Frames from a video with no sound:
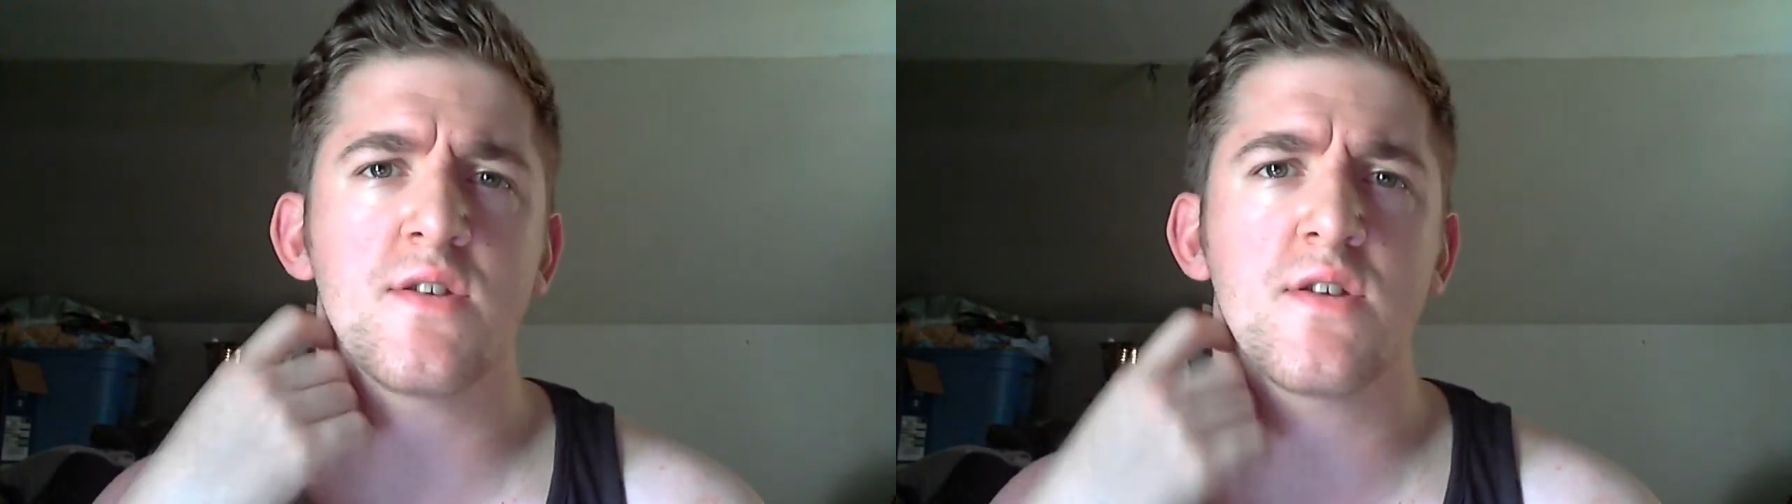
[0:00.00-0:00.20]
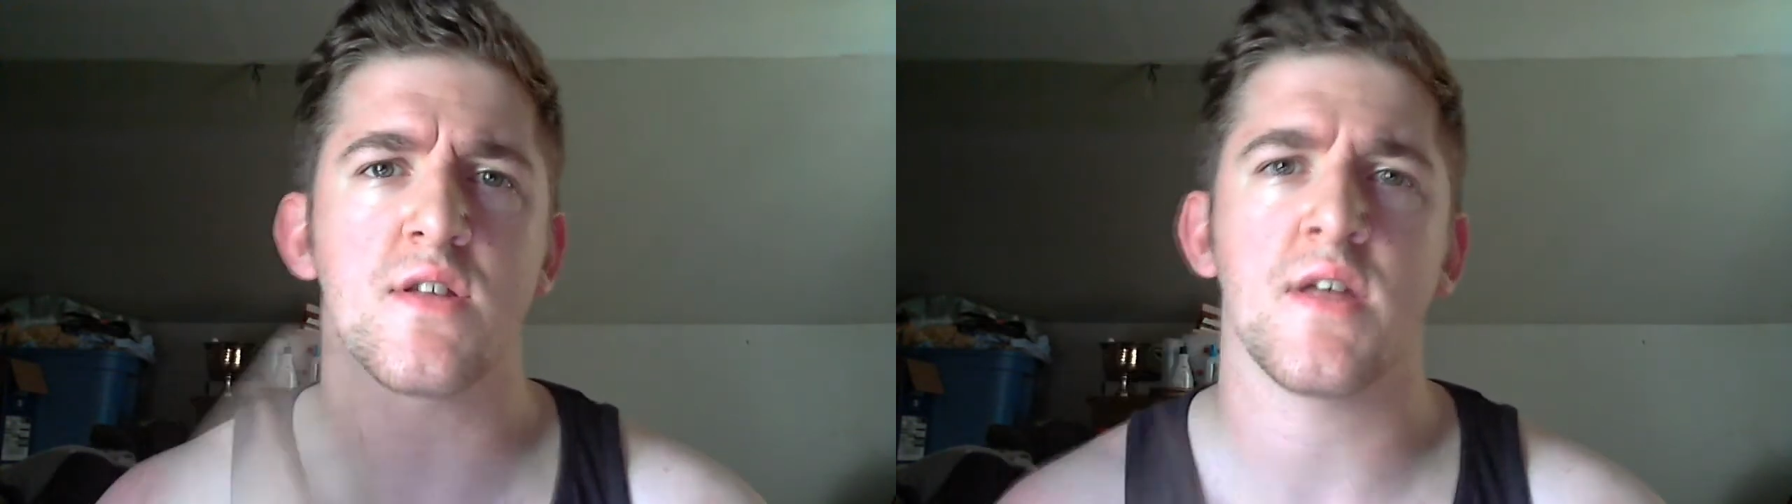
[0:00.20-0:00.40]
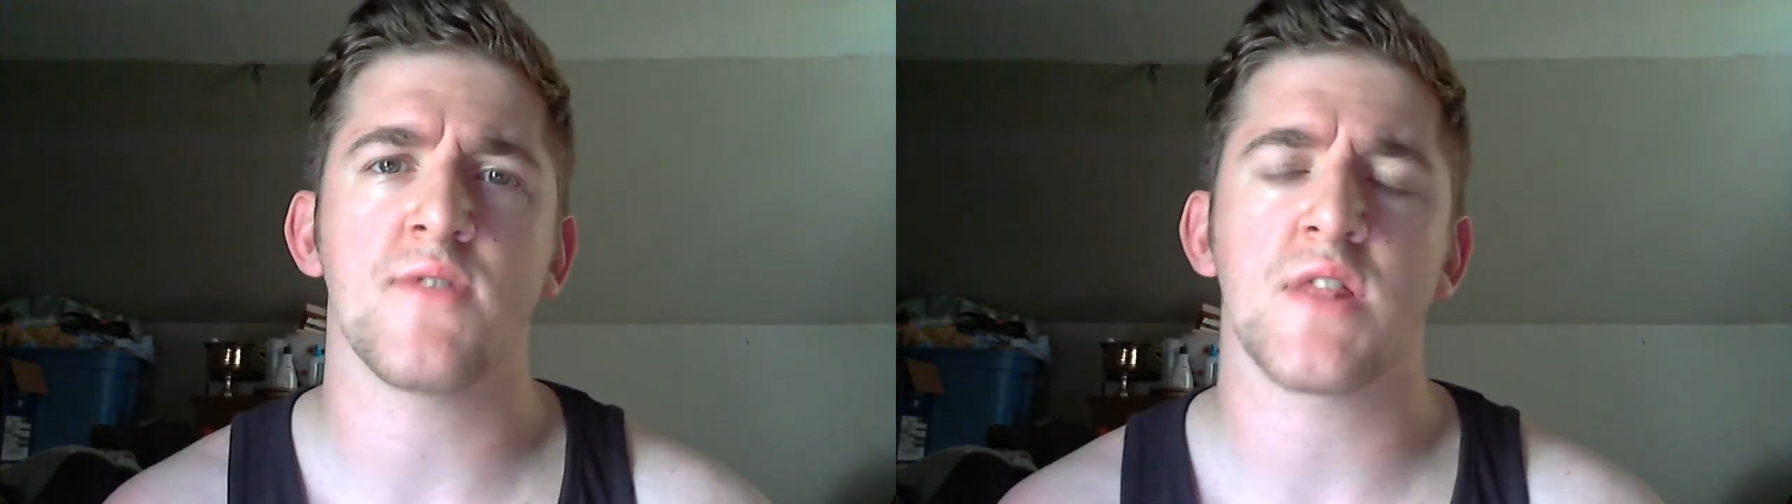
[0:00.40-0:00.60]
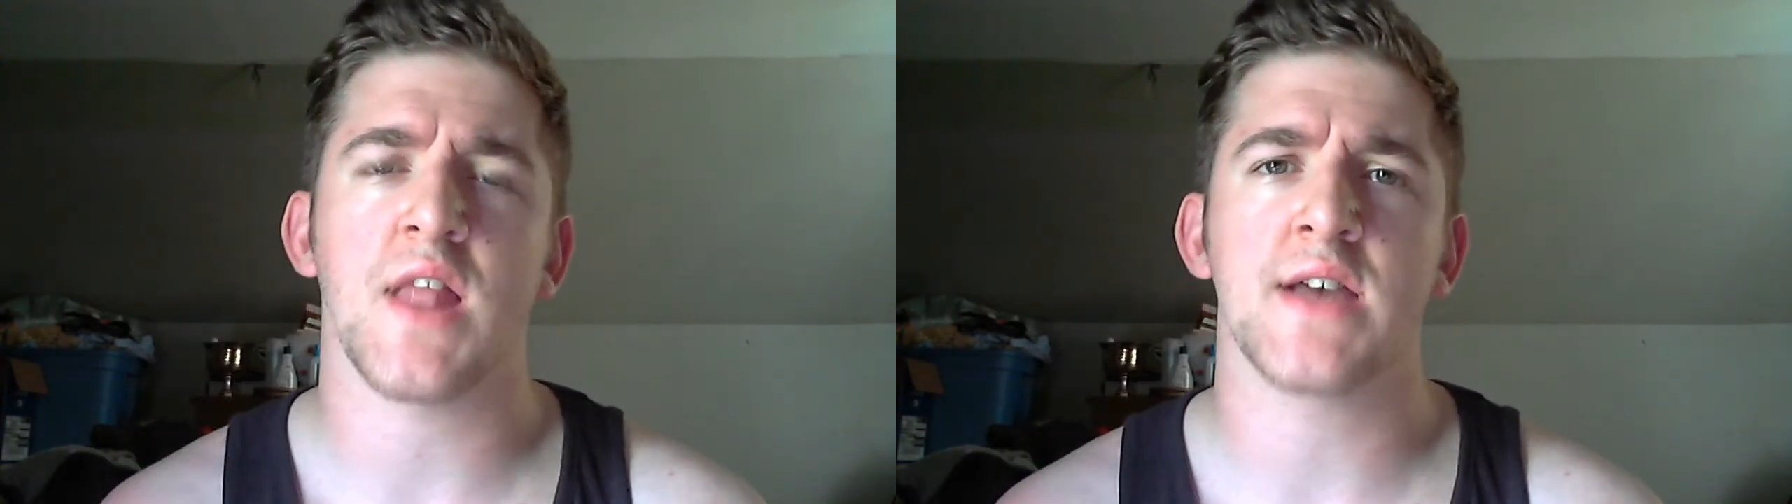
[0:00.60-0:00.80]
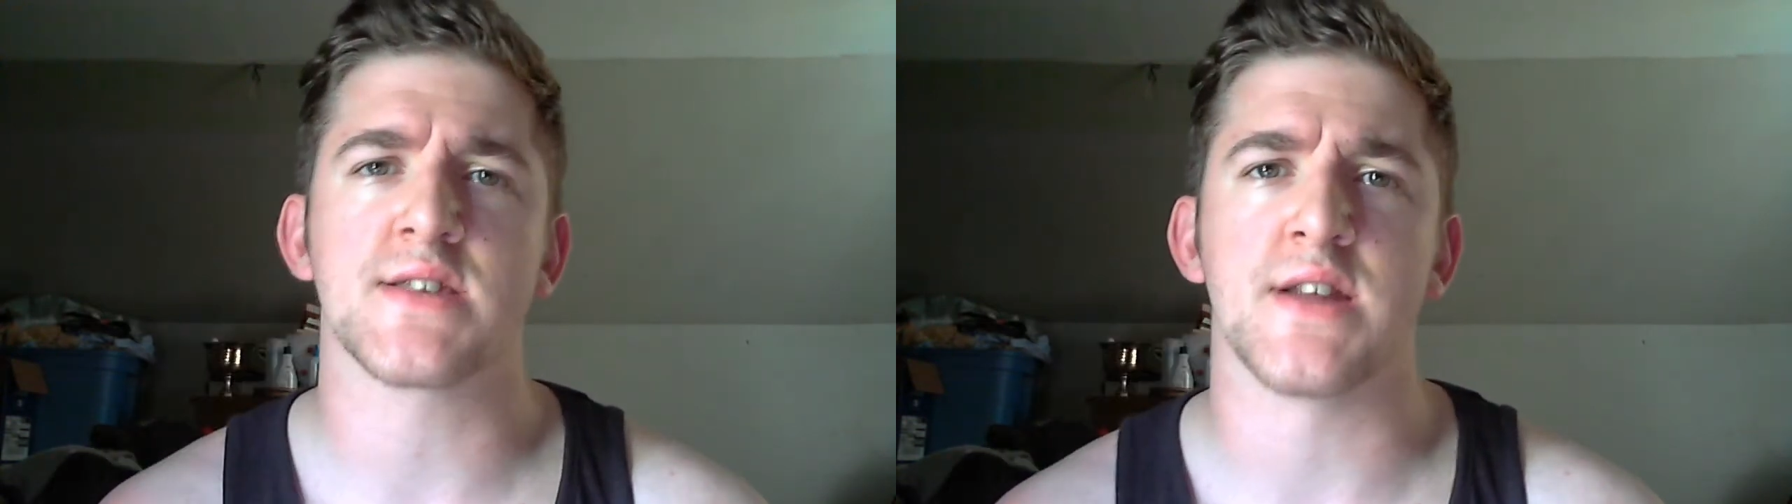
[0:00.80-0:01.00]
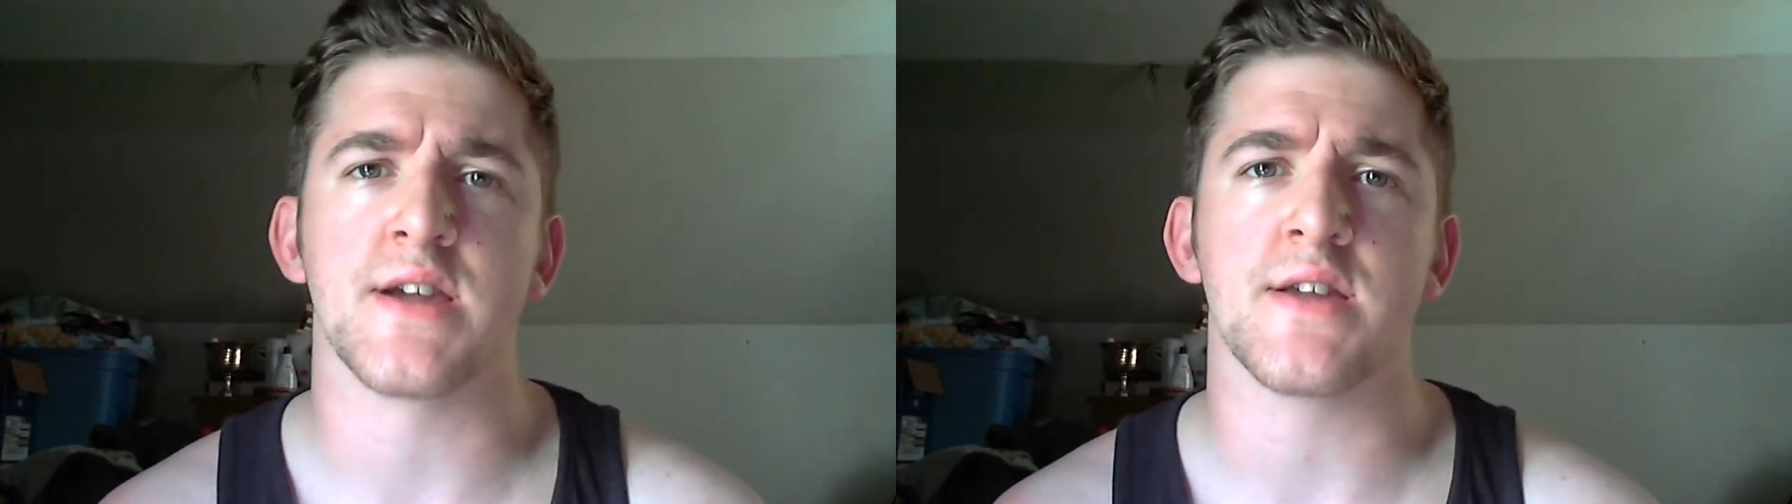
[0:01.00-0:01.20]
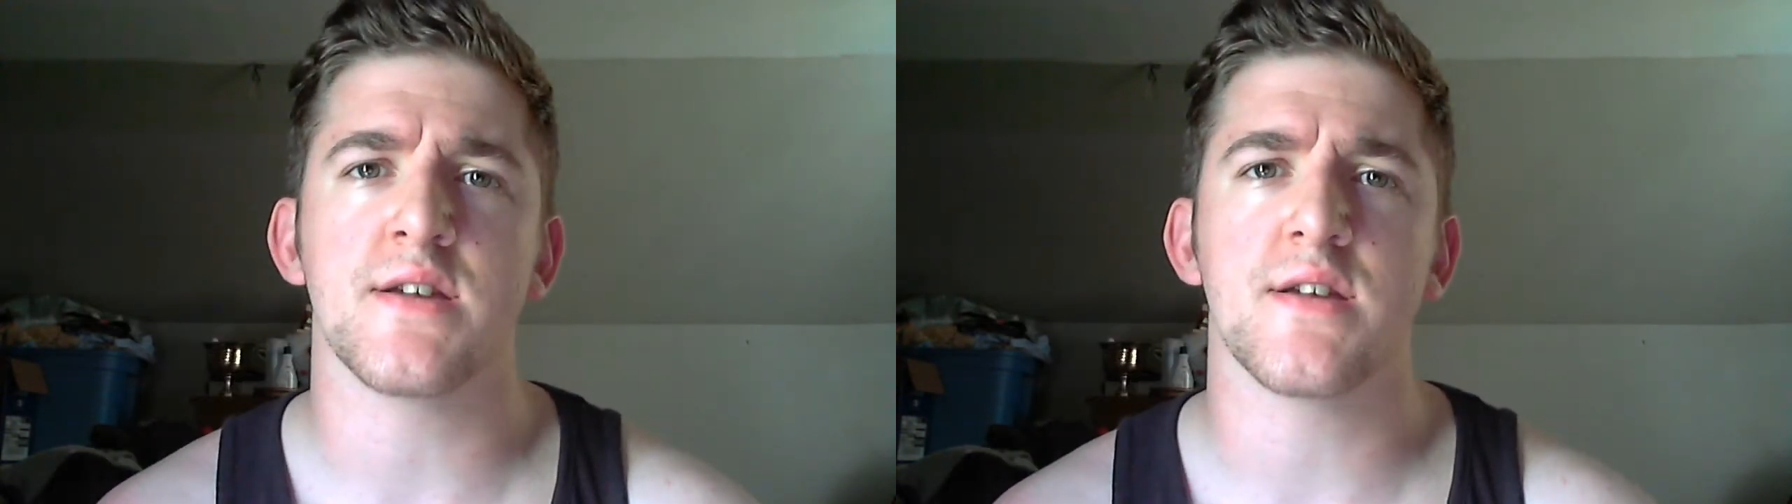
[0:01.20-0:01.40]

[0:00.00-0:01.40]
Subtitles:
last night,